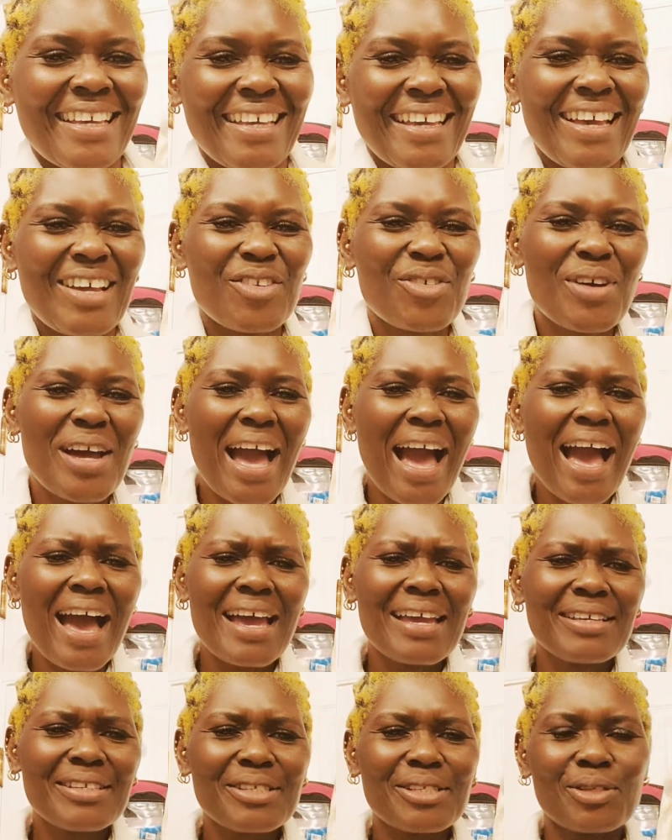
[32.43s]
Hello
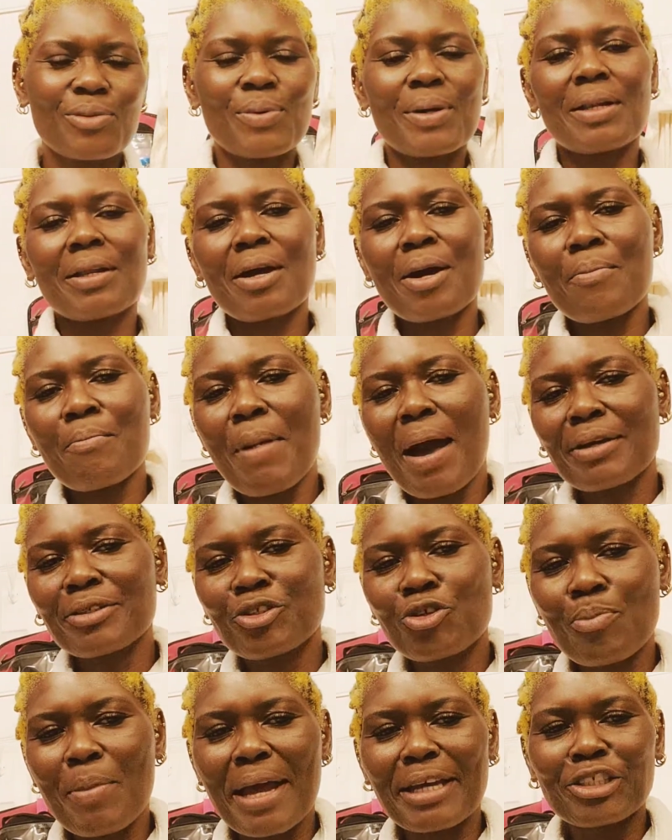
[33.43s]
guys, welcome back to
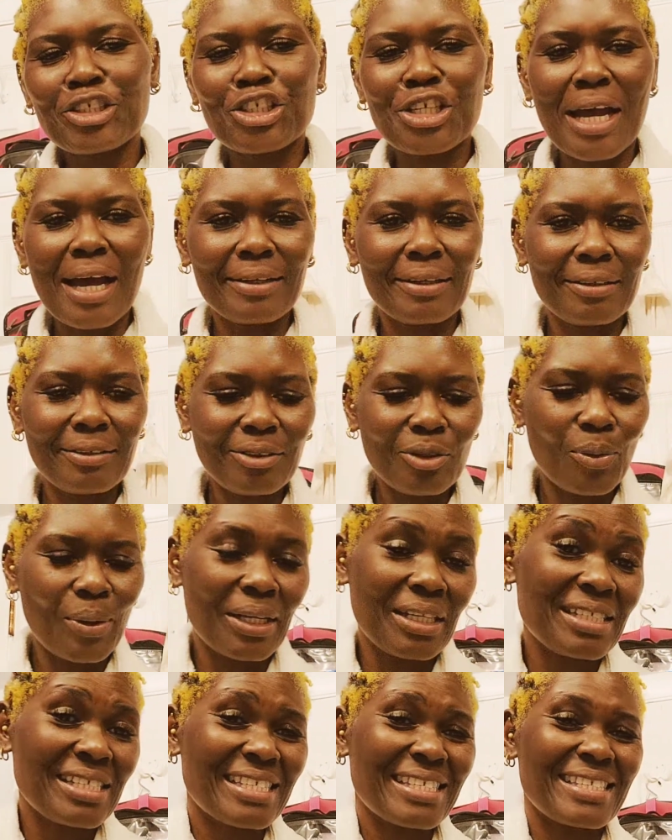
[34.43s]
my channel. Well,
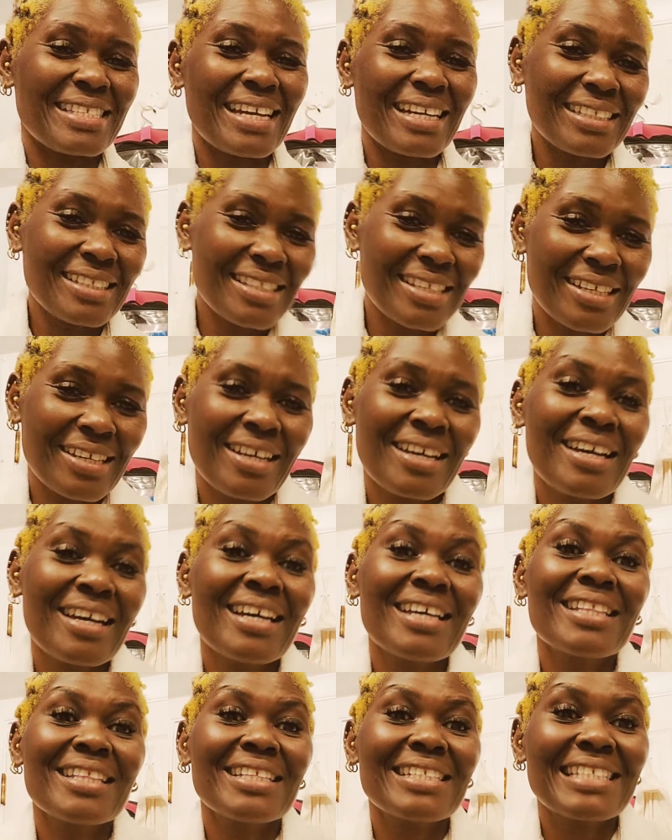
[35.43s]
it's that
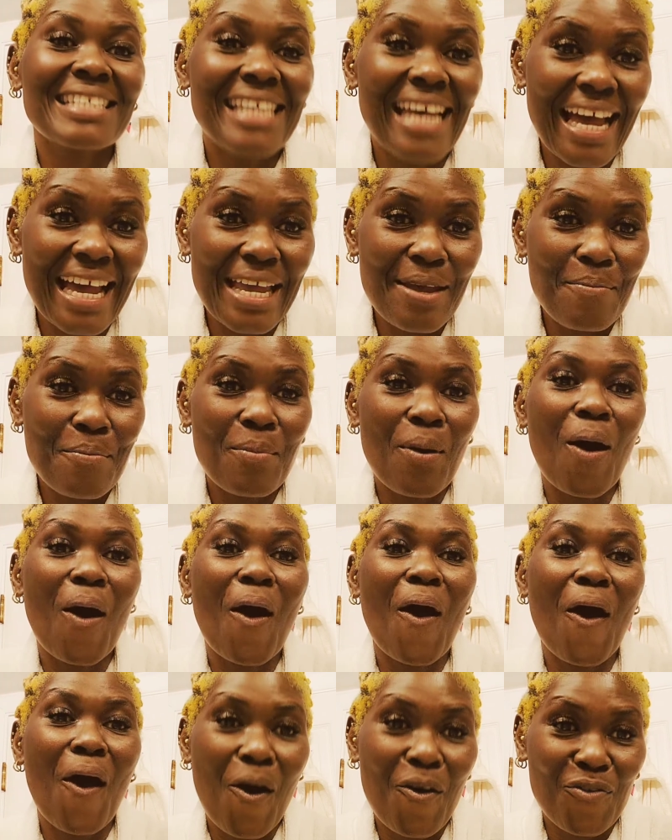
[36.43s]
time
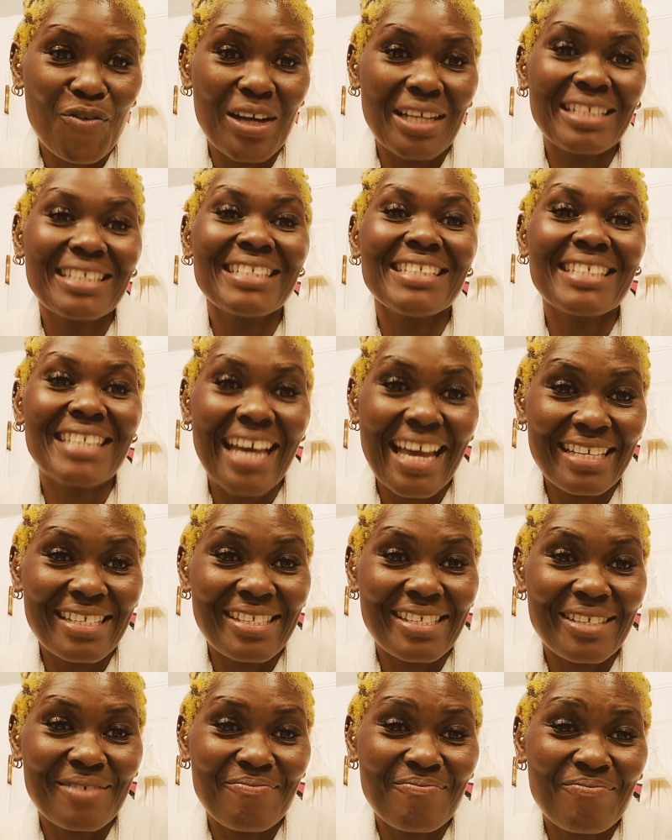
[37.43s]
of the
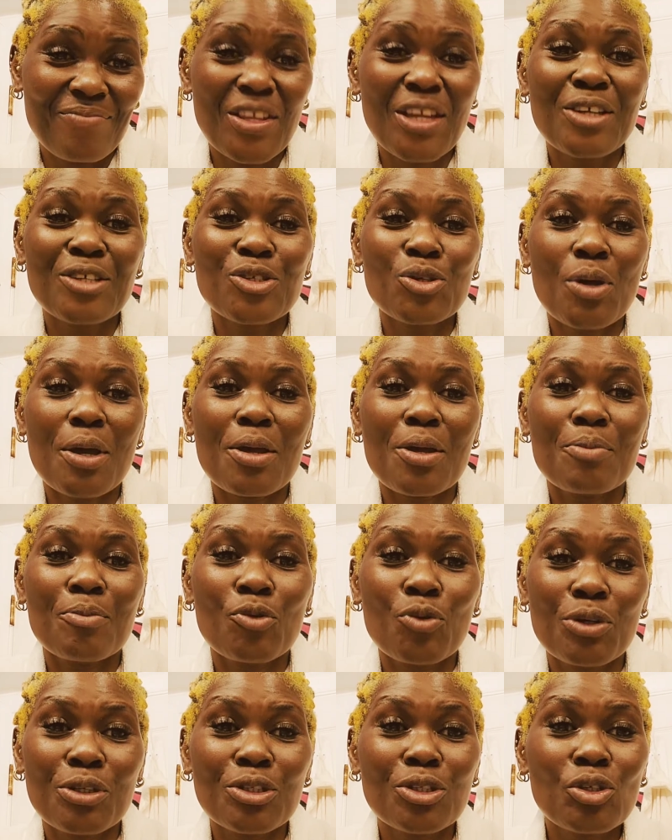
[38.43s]
night, so I am
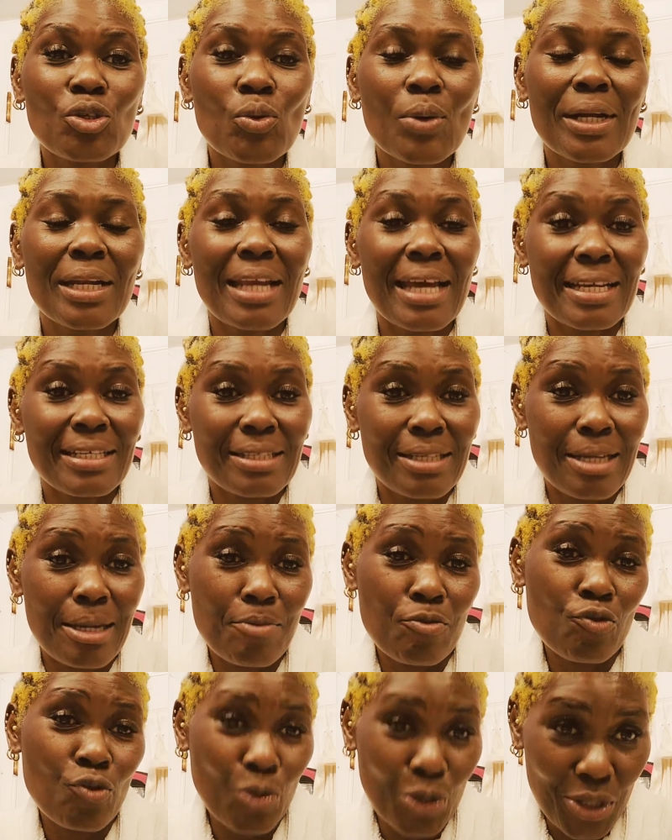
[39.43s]
going to do a nighttime
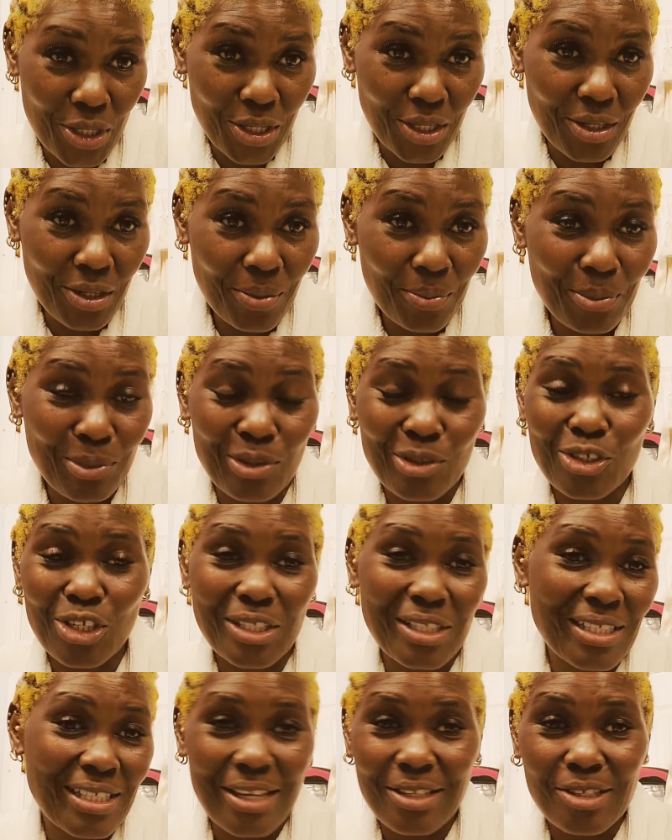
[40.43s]
routine,
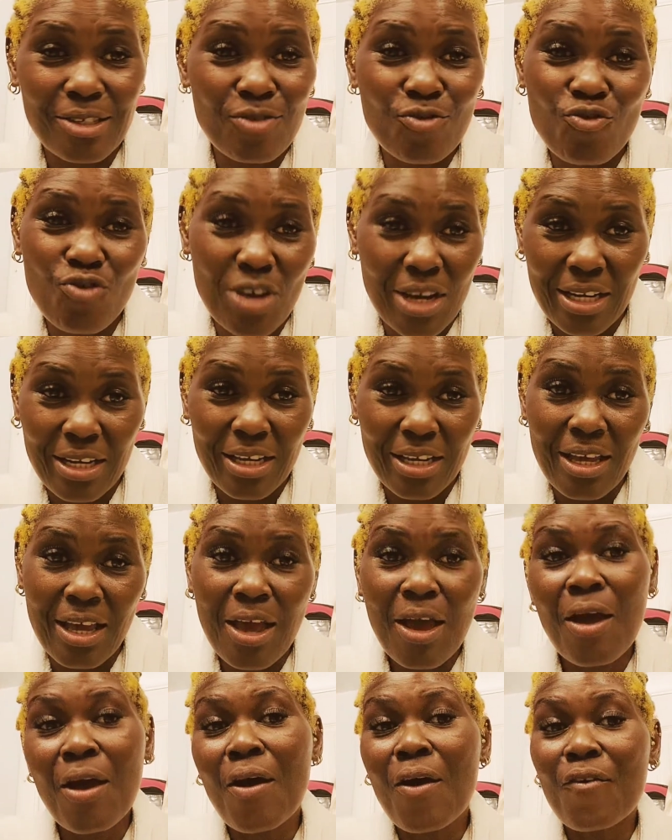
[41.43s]
just getting ready
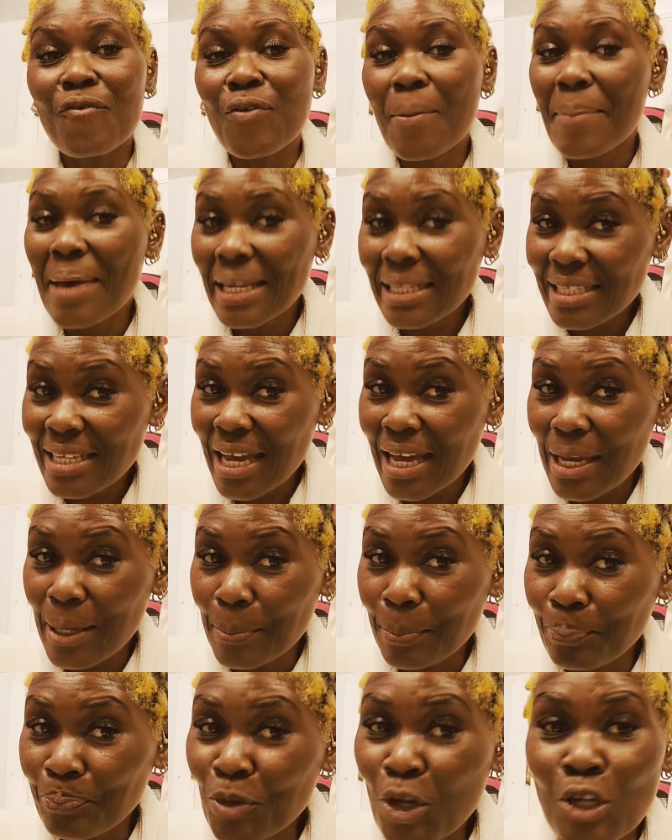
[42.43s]
for
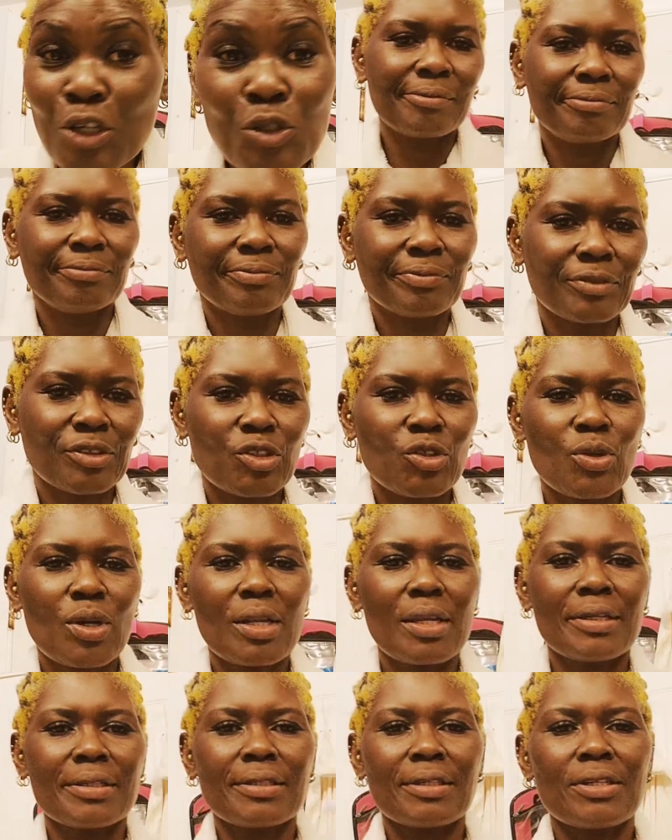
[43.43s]
bedtime. So
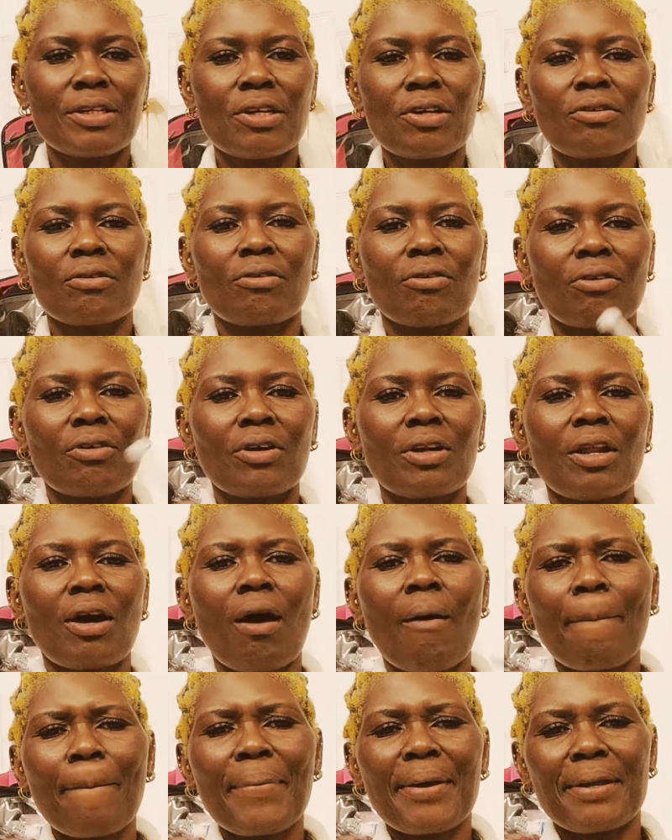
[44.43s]
letting you all
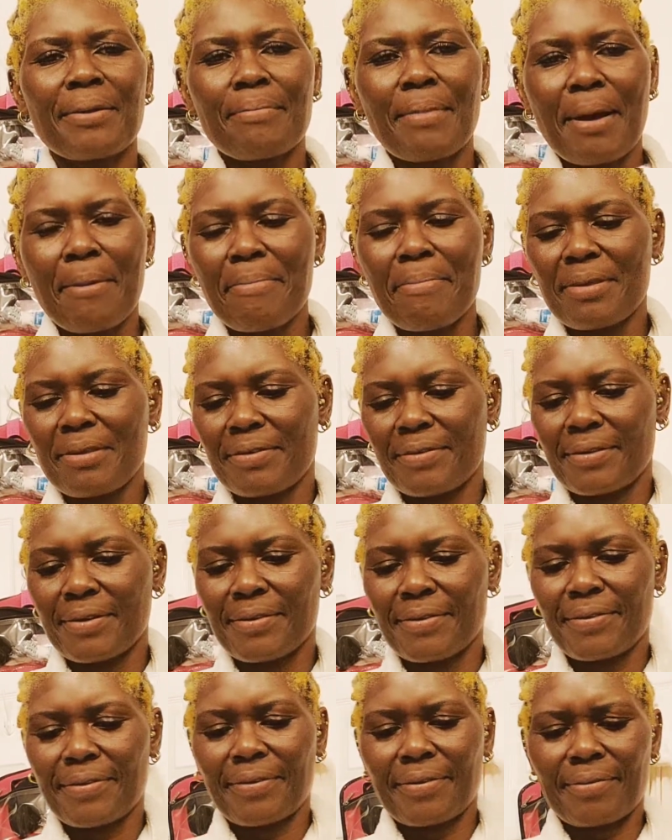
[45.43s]
up in my
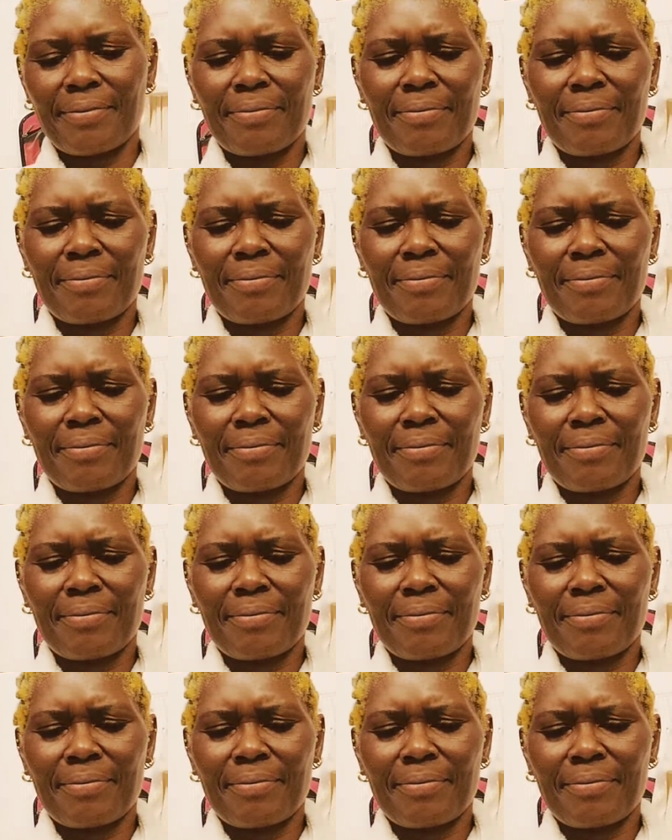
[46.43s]
business.